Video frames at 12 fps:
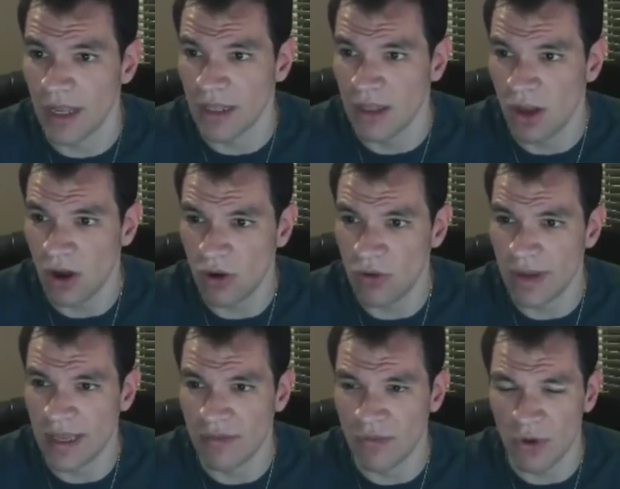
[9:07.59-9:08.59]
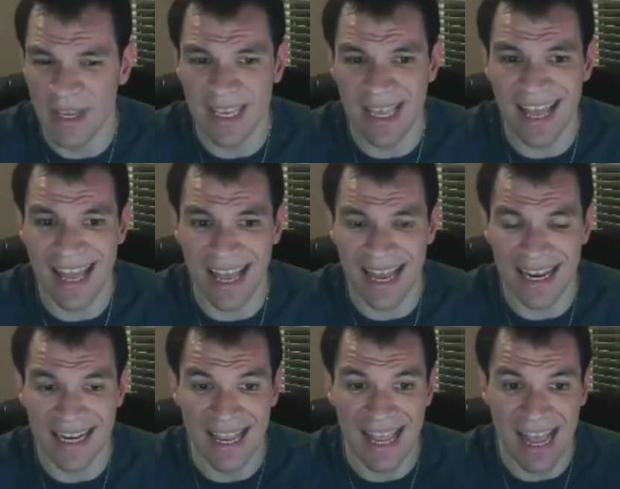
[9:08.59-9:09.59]
know if we
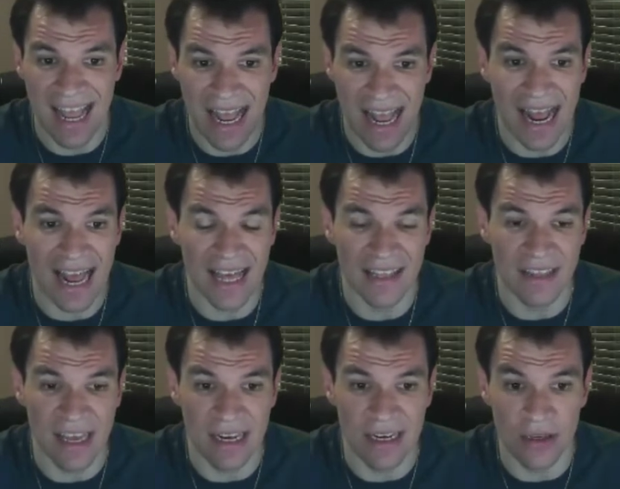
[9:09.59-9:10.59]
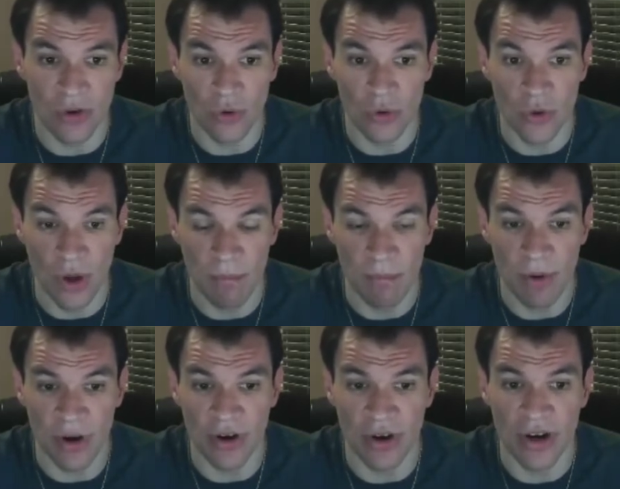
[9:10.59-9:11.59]
can add a new
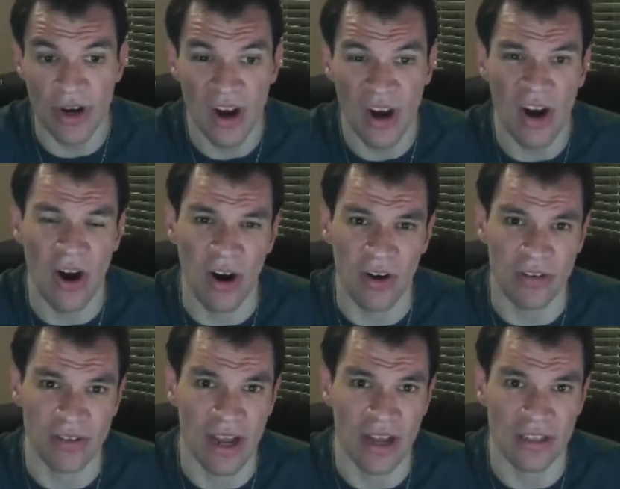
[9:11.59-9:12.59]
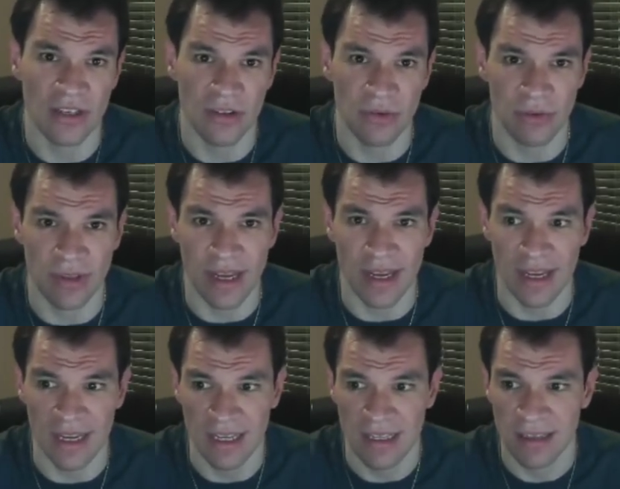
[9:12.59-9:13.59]
number or not to
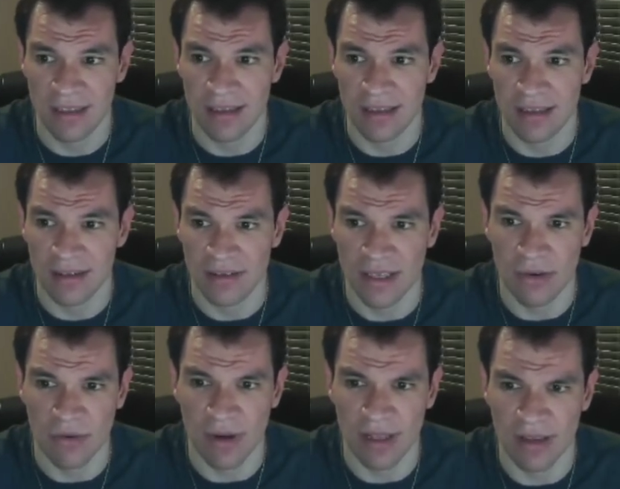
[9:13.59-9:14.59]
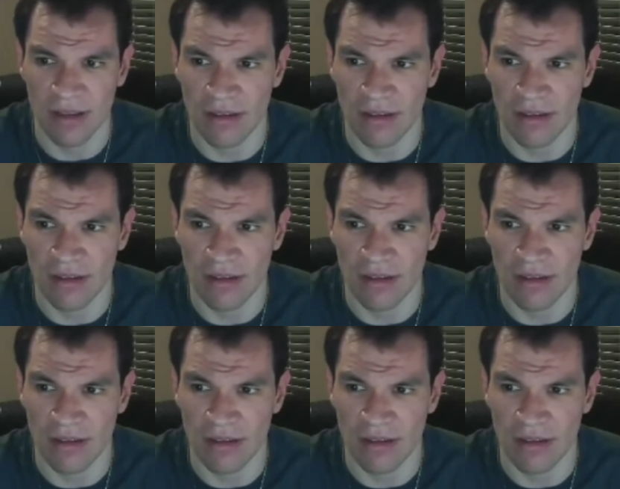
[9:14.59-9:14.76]
the sequence,